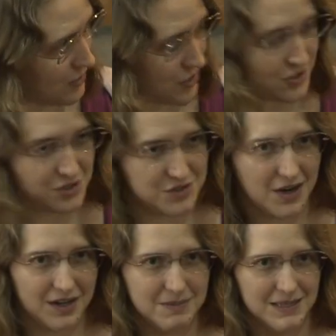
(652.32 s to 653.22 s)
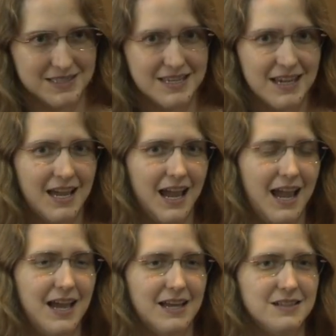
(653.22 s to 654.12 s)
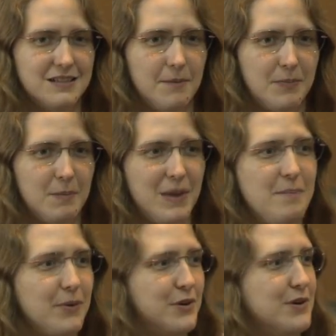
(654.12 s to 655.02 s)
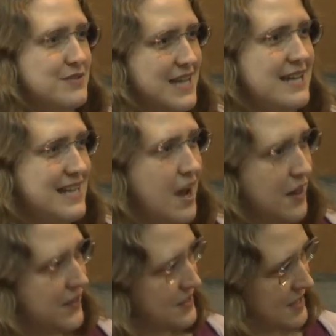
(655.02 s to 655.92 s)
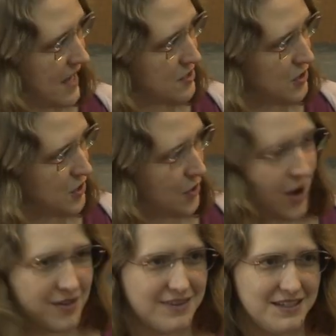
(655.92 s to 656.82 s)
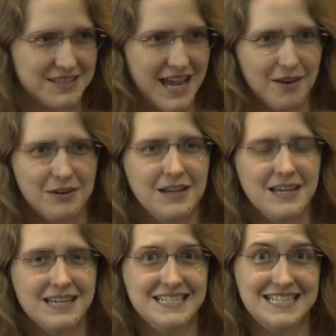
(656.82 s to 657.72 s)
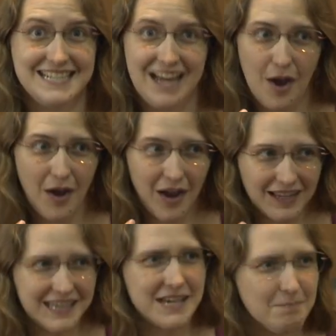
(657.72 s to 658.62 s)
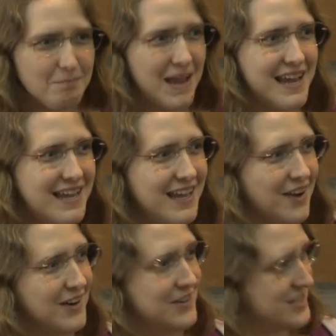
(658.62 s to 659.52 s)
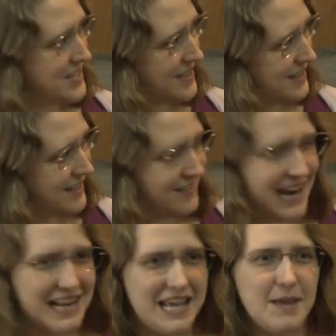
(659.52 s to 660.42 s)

Josh's documents. And the people who have sat down at this desk to cross things out keep making art, right?